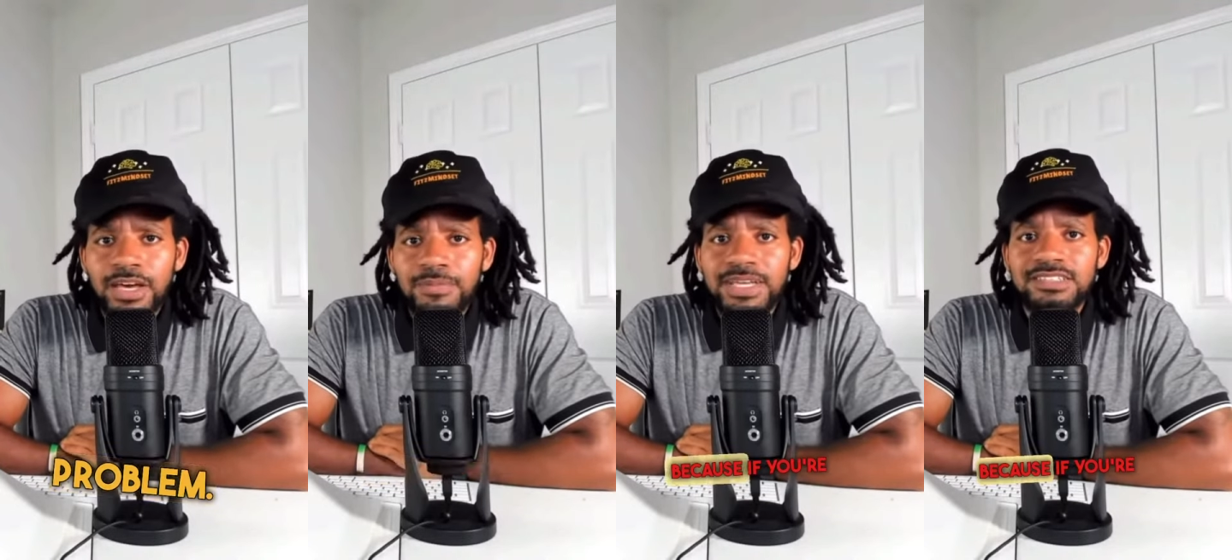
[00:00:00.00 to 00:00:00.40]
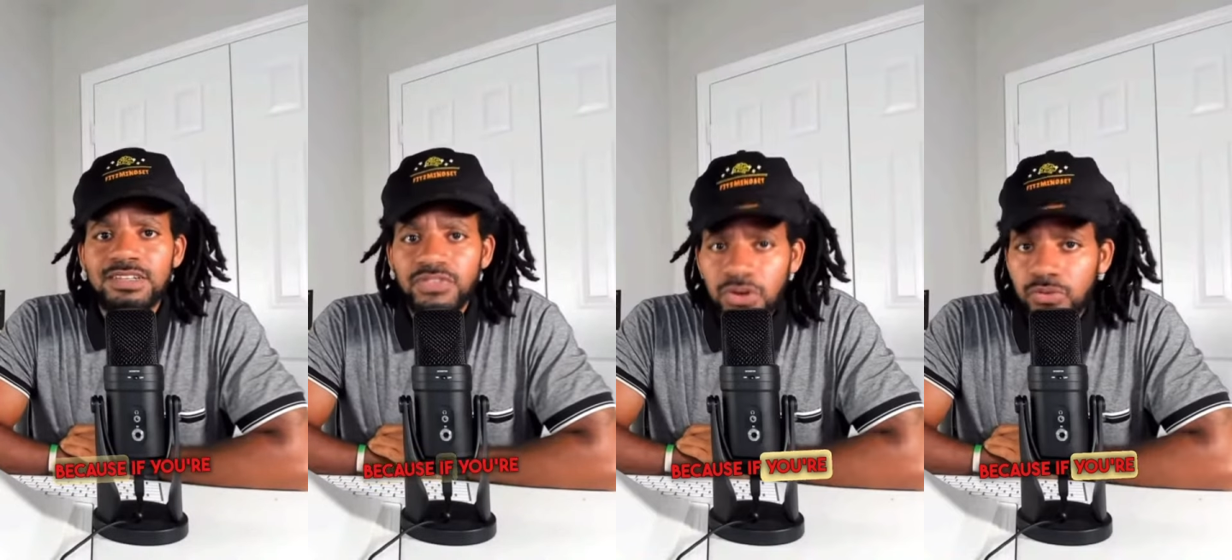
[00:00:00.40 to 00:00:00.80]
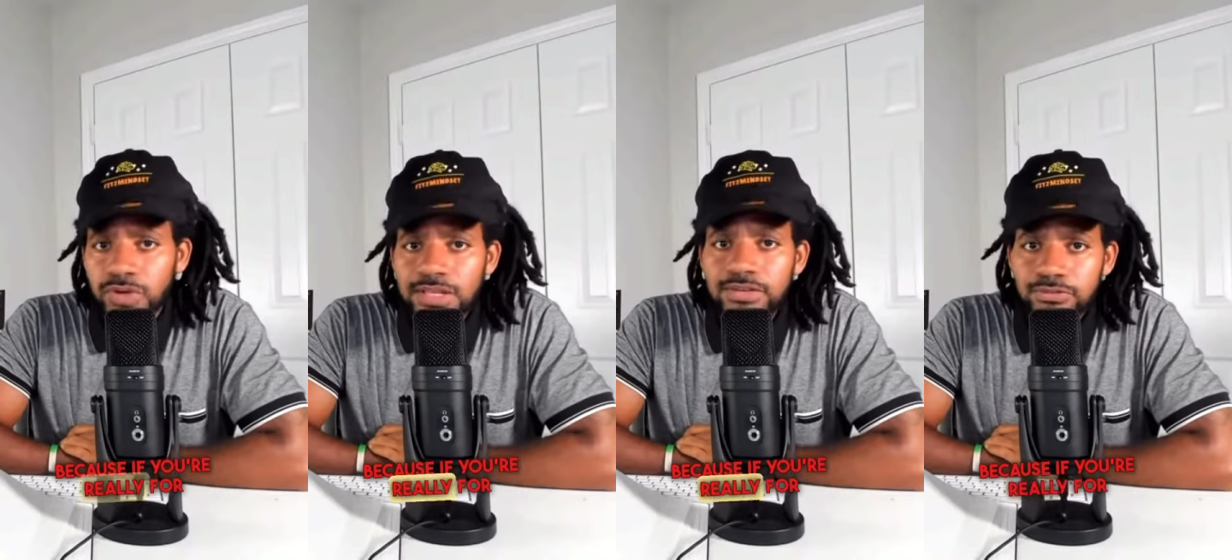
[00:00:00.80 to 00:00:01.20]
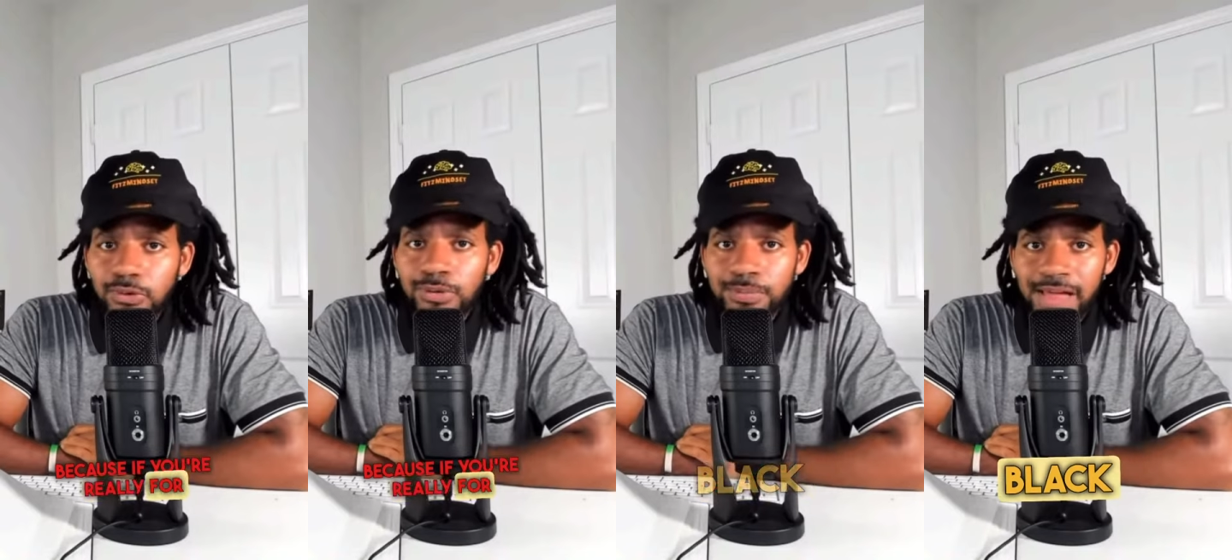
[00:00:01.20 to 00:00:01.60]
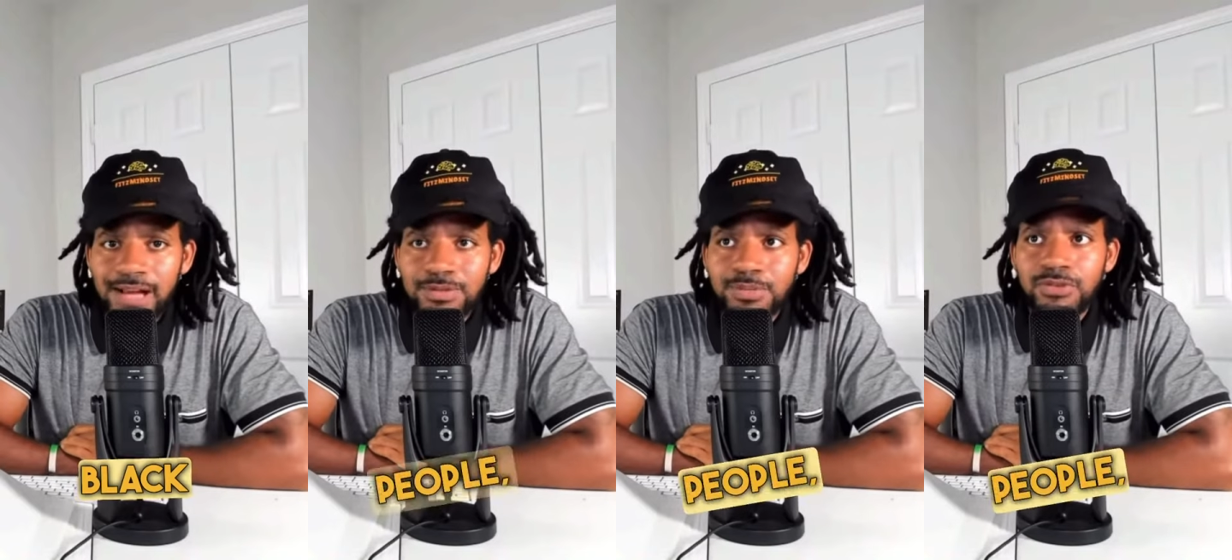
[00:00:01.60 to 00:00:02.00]
Because if you're really for
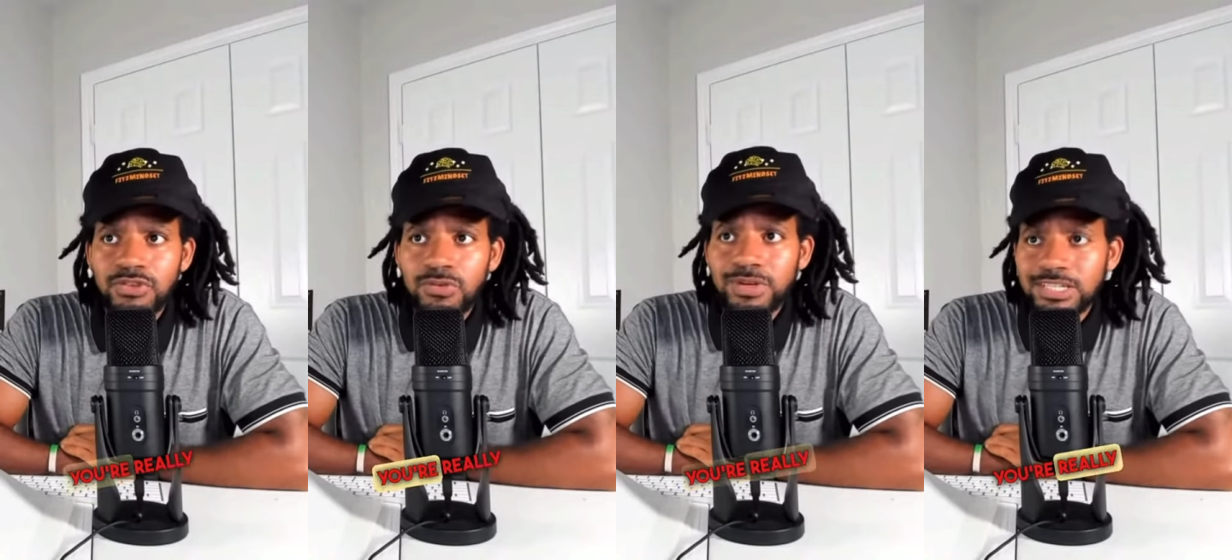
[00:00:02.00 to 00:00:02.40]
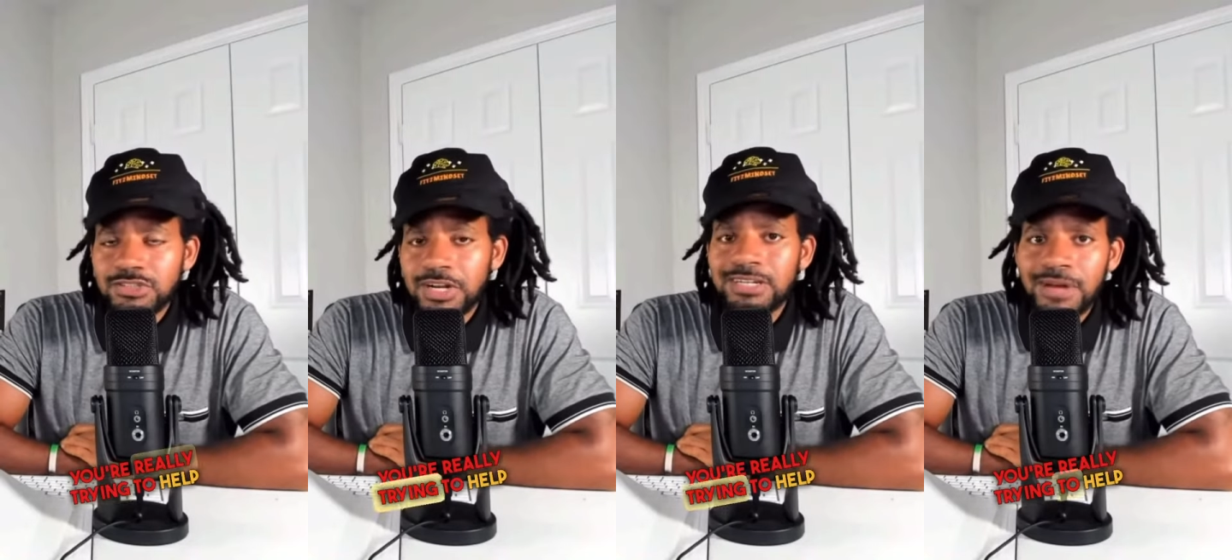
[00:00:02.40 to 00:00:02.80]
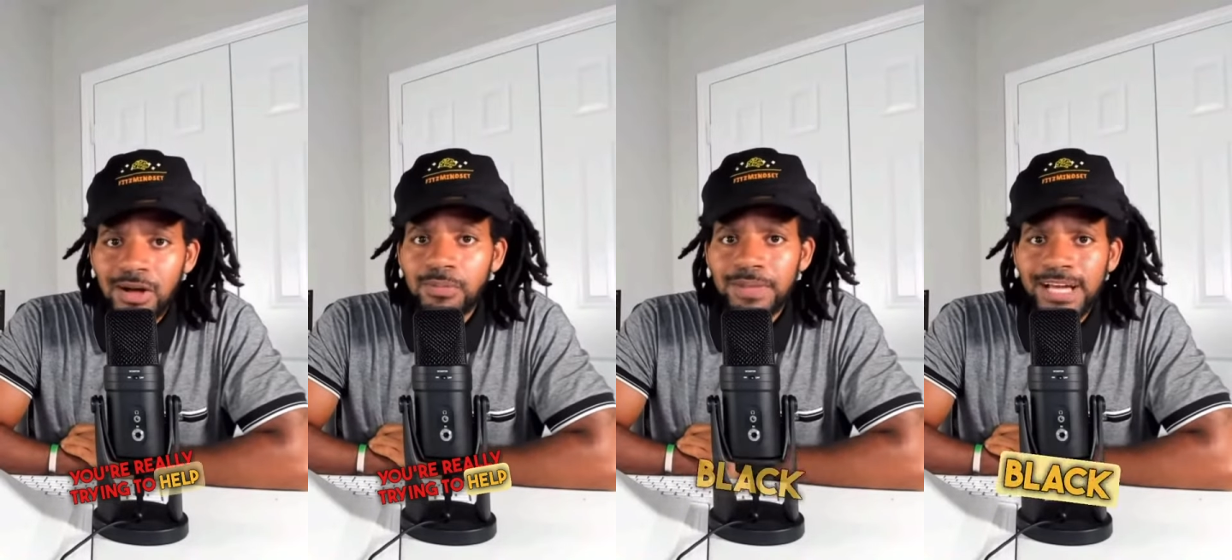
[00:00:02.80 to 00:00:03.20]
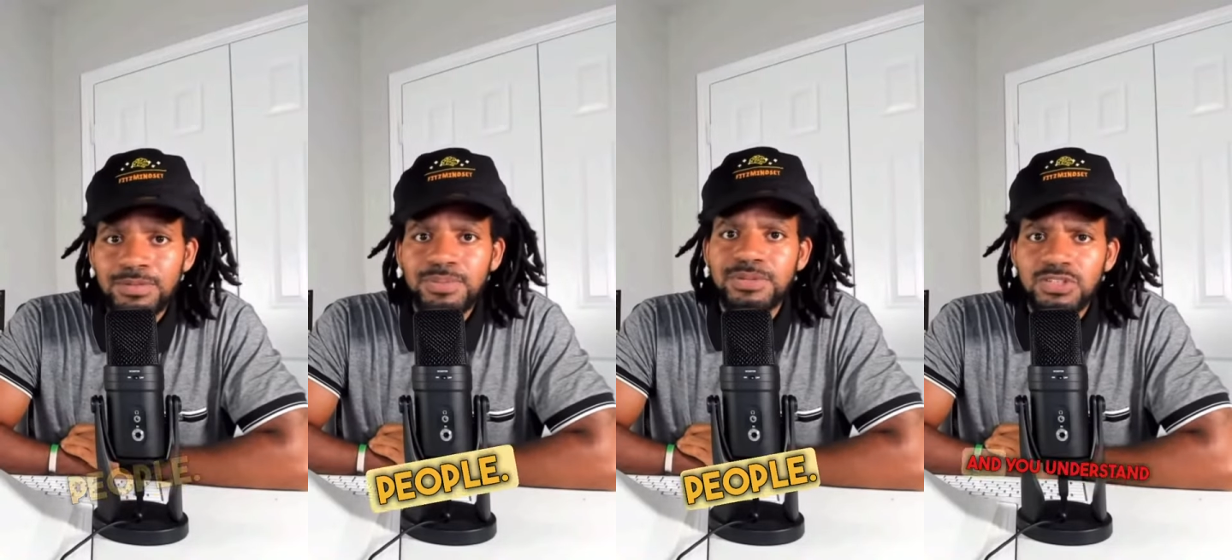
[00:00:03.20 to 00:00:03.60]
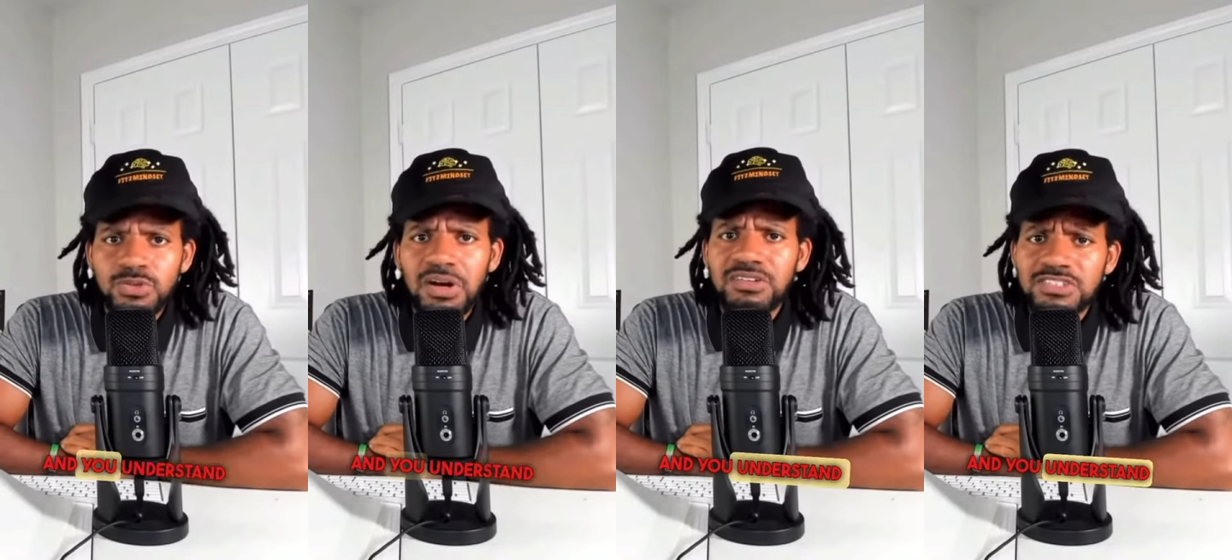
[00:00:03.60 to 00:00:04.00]
black people, if you're really trying to help black people, and you
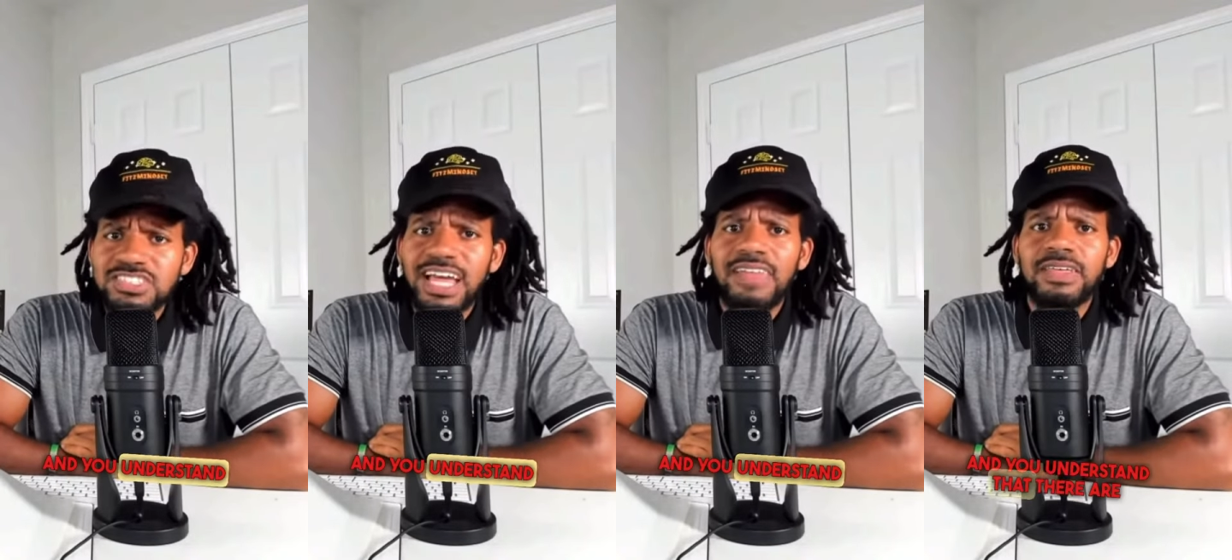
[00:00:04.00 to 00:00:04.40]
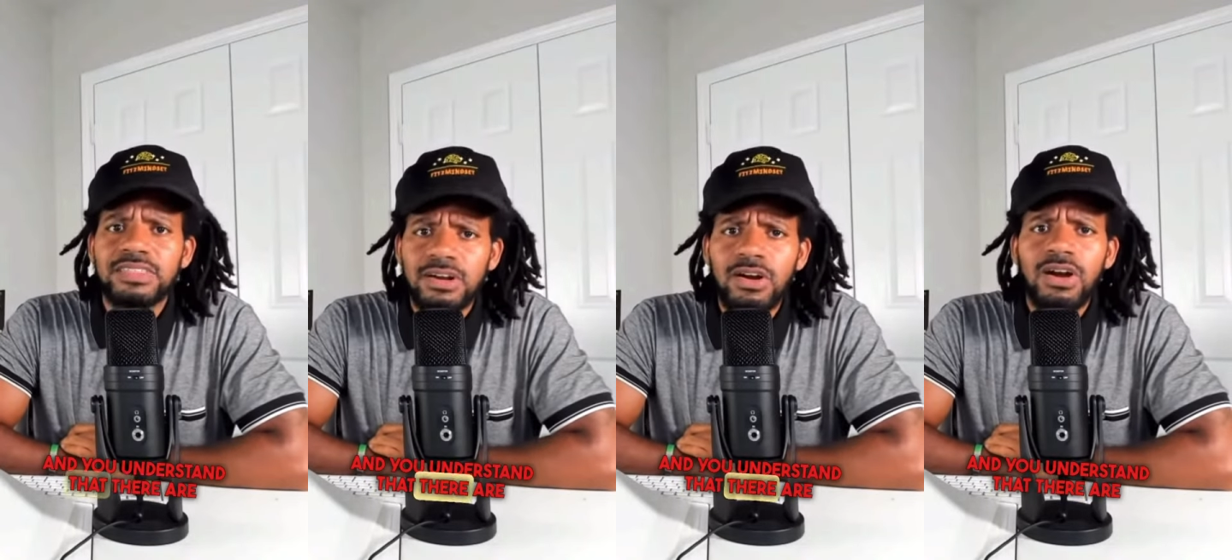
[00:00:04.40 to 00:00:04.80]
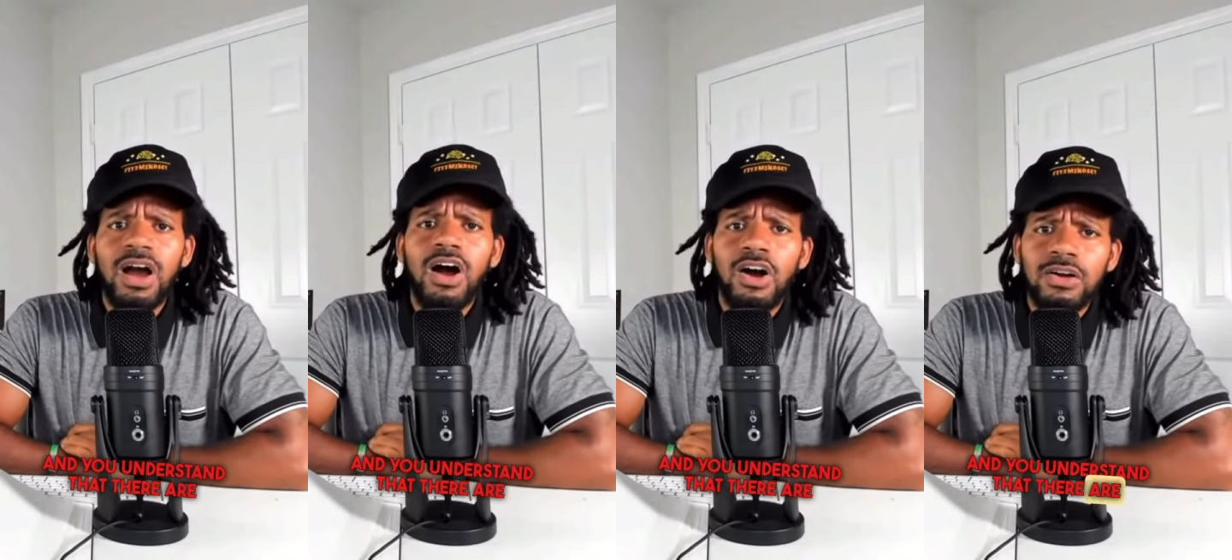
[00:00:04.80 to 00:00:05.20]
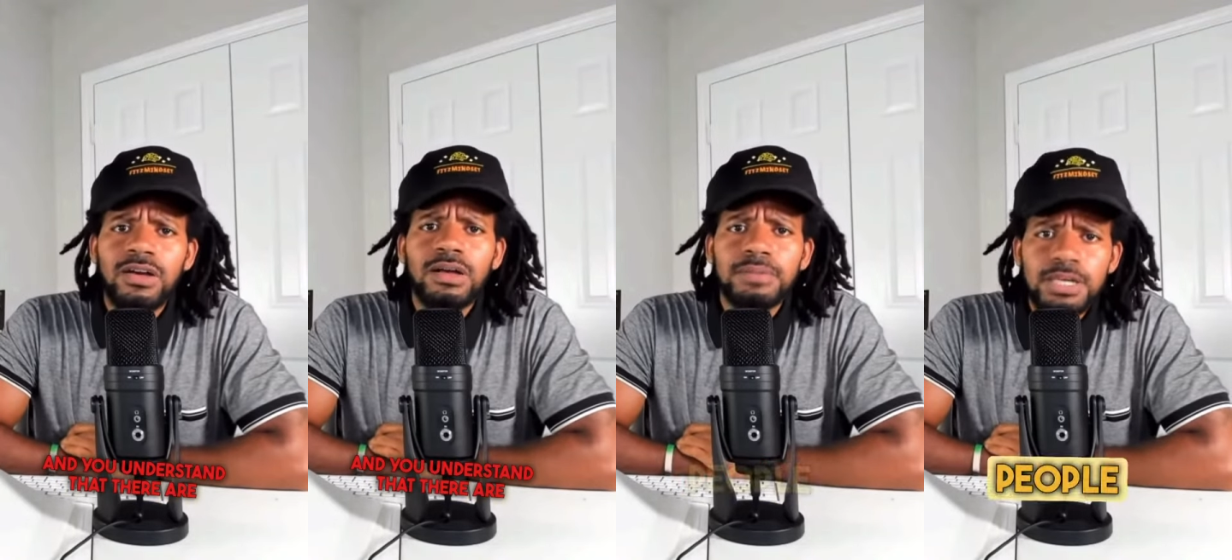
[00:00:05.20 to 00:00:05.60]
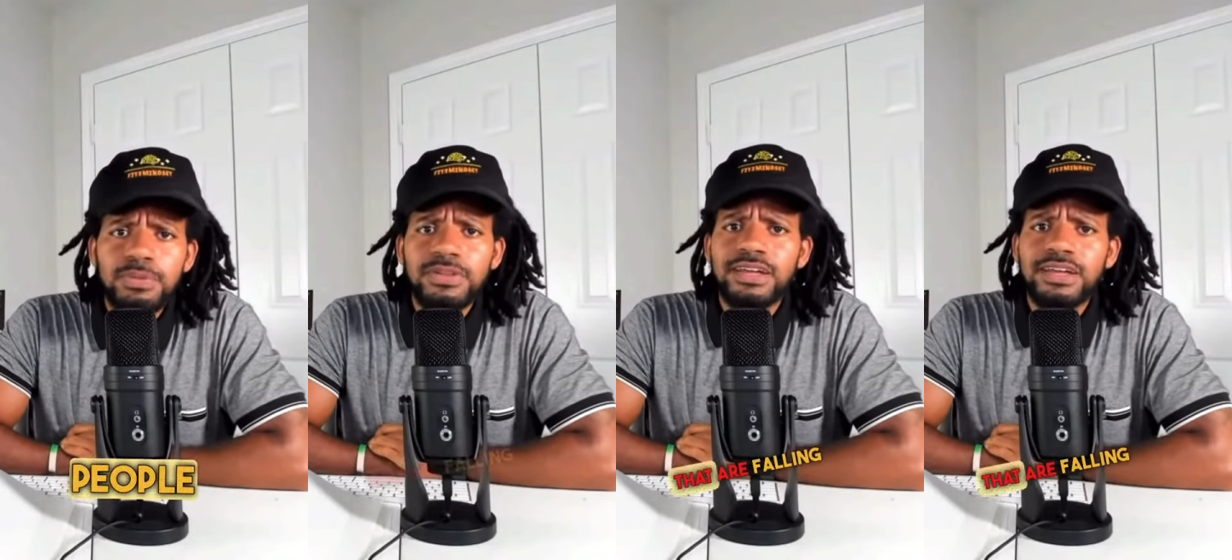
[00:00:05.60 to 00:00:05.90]
understand that there are people that